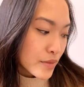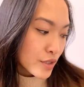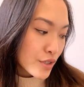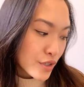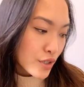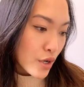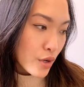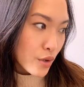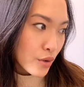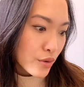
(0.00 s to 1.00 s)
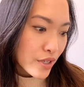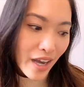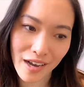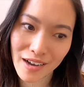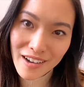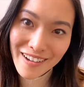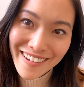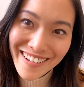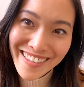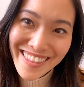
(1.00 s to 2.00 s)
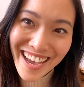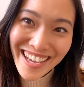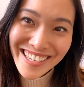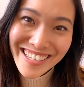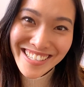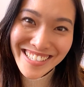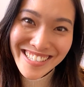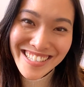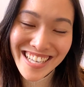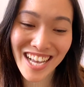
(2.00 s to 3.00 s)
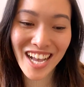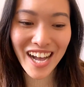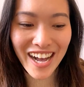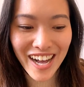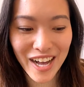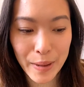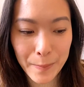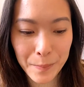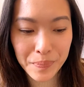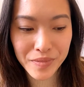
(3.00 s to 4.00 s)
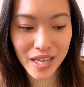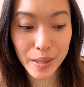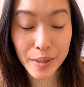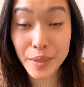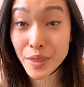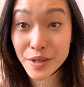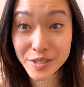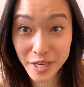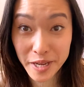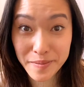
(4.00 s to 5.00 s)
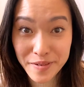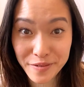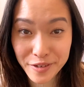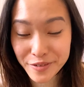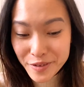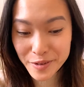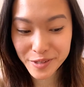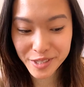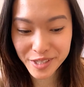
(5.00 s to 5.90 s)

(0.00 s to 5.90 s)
So yeah, that is the day before the photo